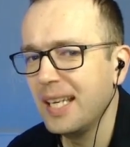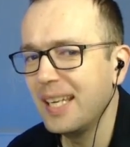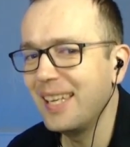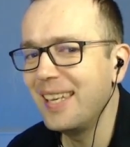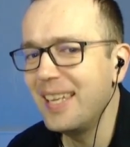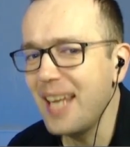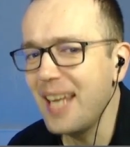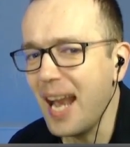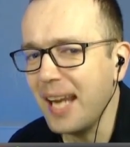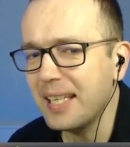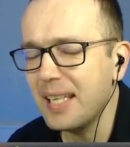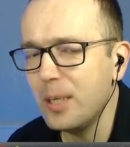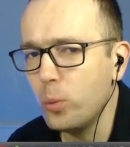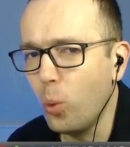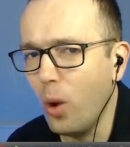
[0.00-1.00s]
Knight
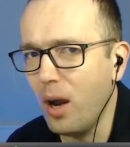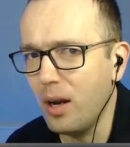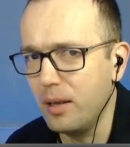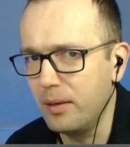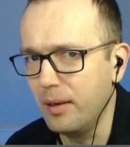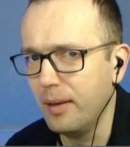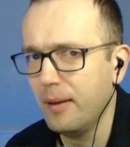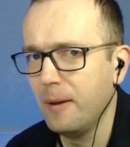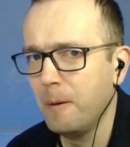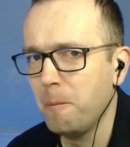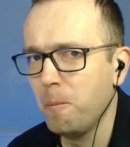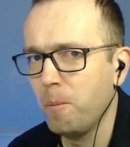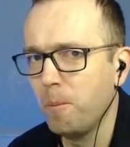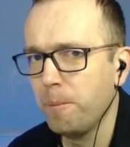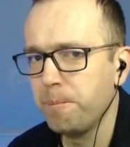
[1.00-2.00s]
e1
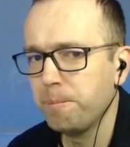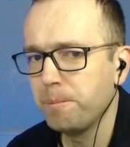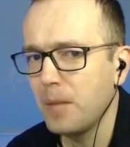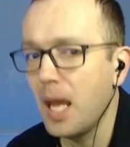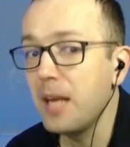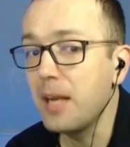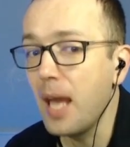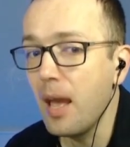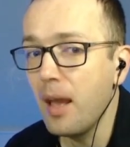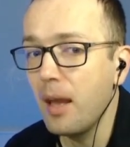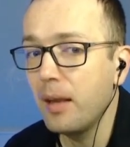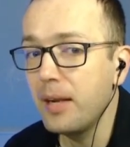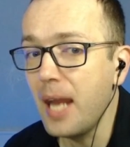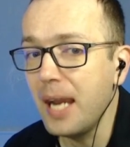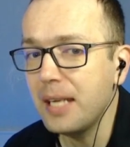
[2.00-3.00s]
and
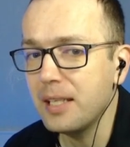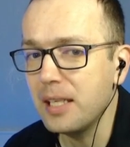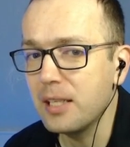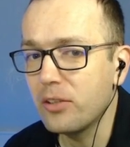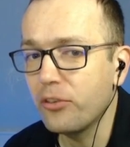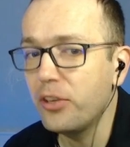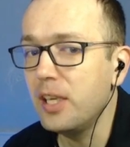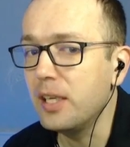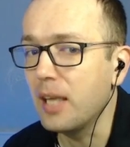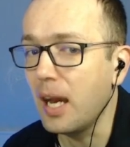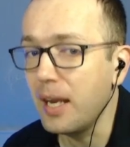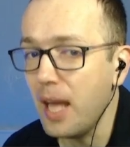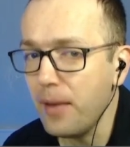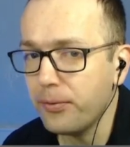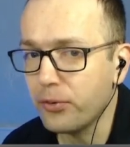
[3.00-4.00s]
knight d3
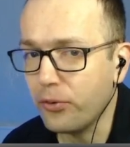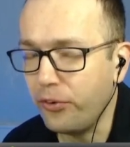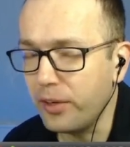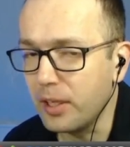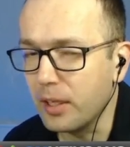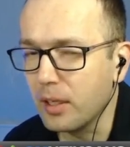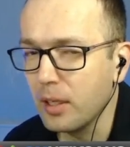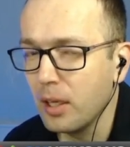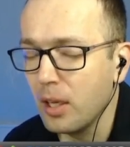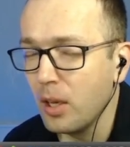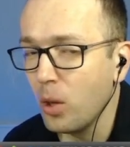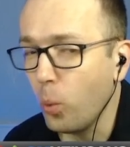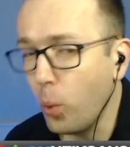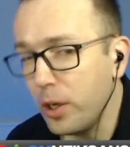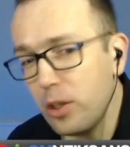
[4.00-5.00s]
and f3.
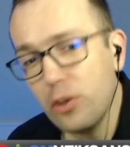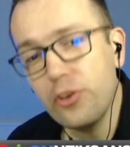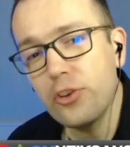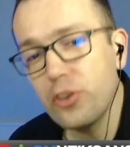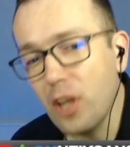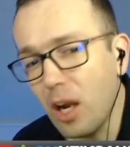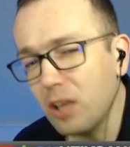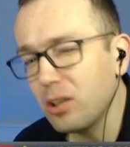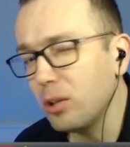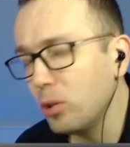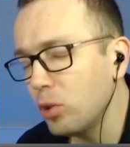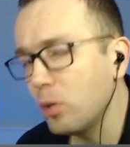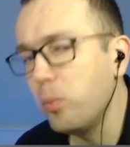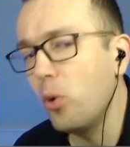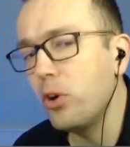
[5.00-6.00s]
When you start to
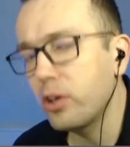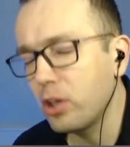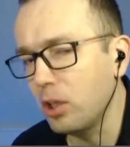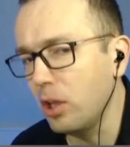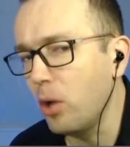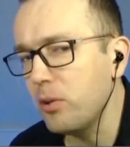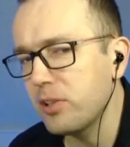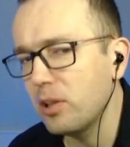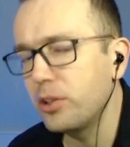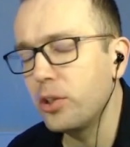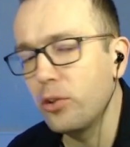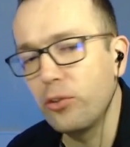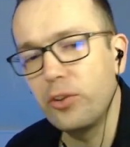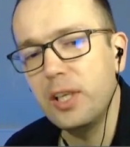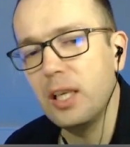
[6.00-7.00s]
look more closely,
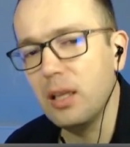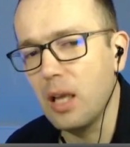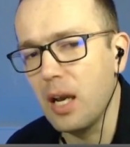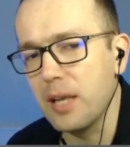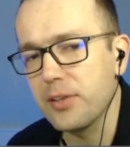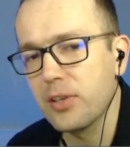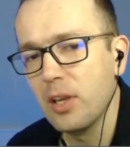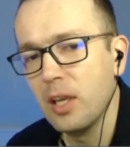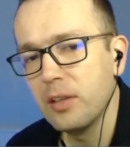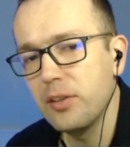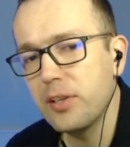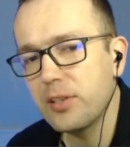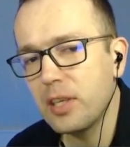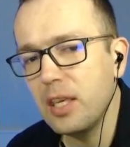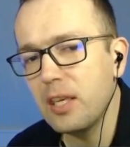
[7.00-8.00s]
you realize
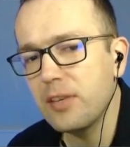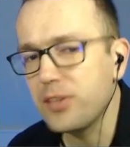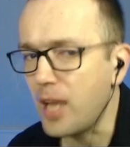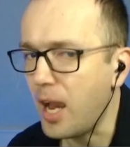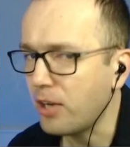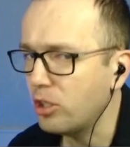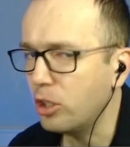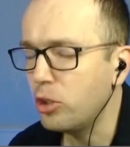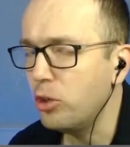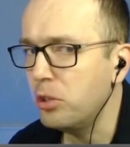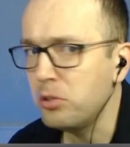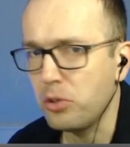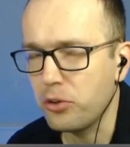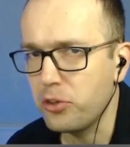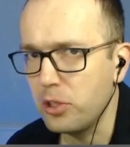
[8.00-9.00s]
this king is actually
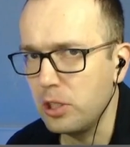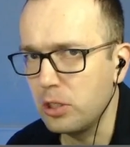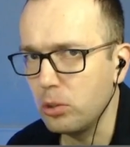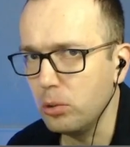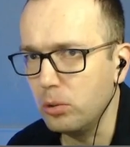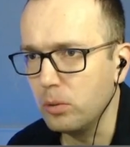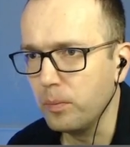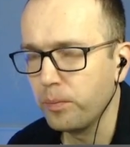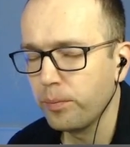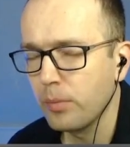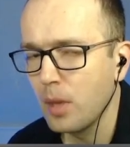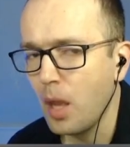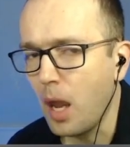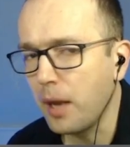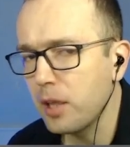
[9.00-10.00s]
going to c2.
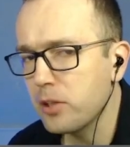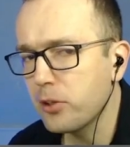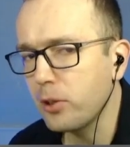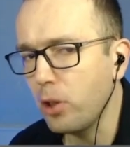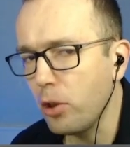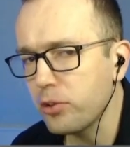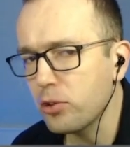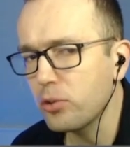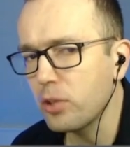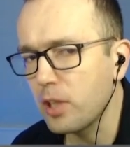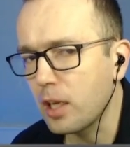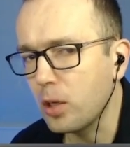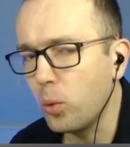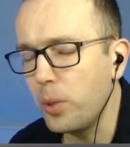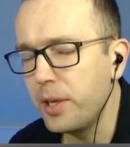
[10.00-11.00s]
And it's closer to the
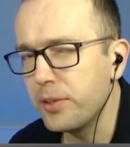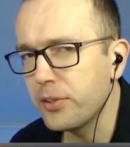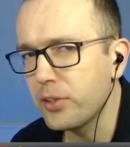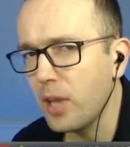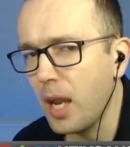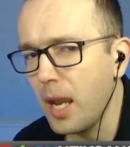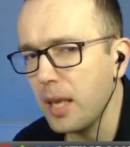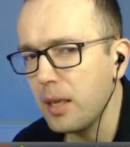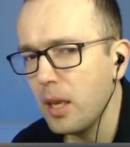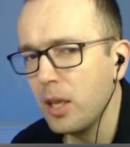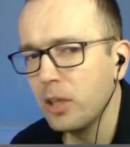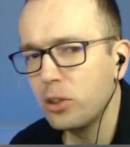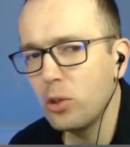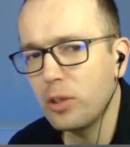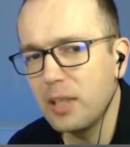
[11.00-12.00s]
queen side.
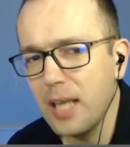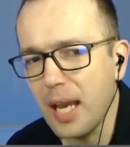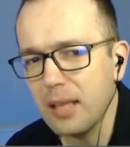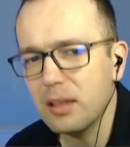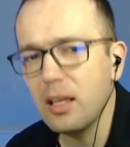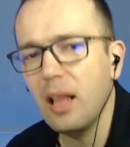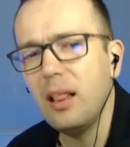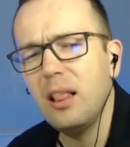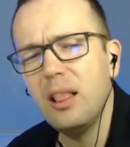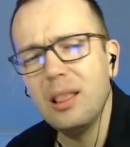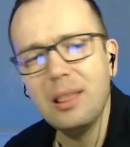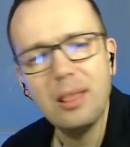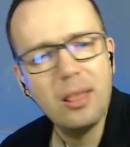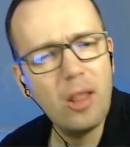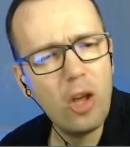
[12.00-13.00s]
You get a
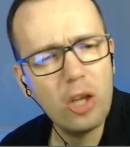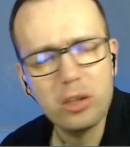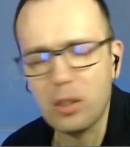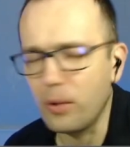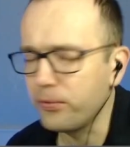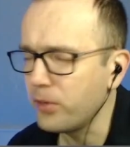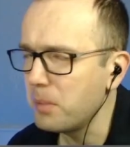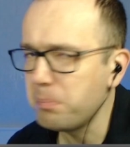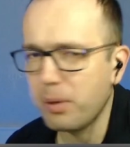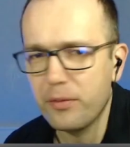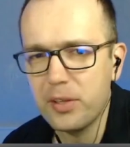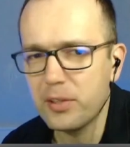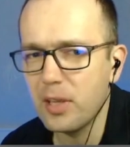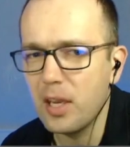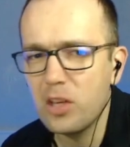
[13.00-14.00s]
lot of
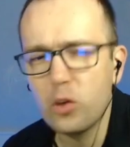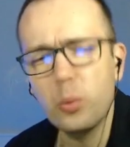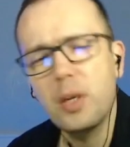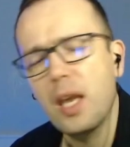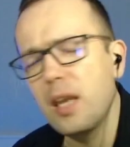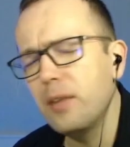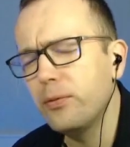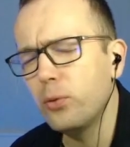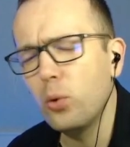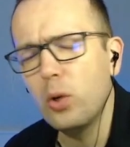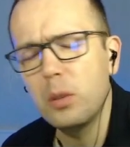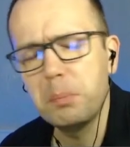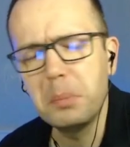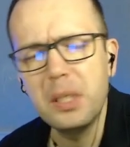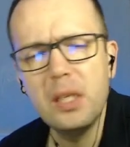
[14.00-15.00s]
improvisation with
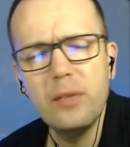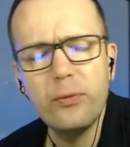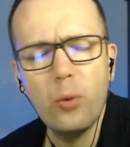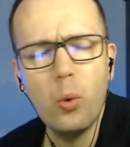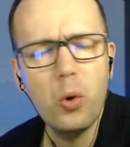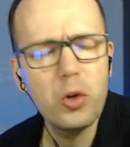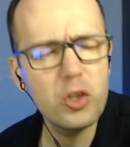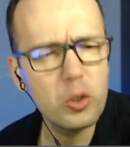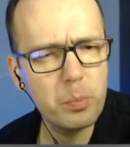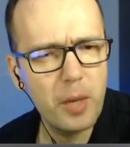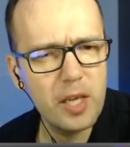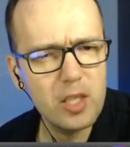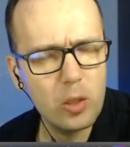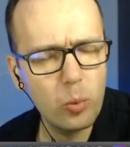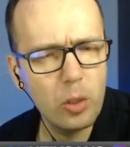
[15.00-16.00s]
a4, b4,
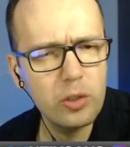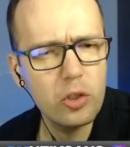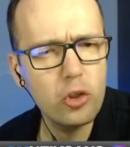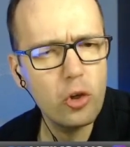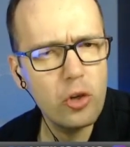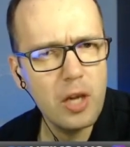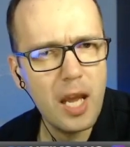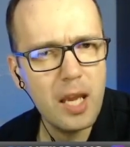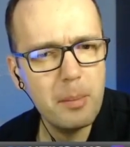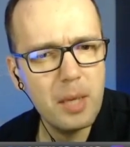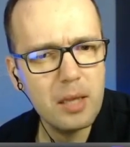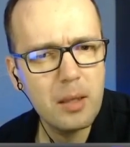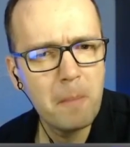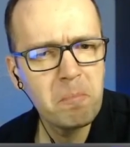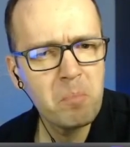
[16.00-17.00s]
space advantage, you name it.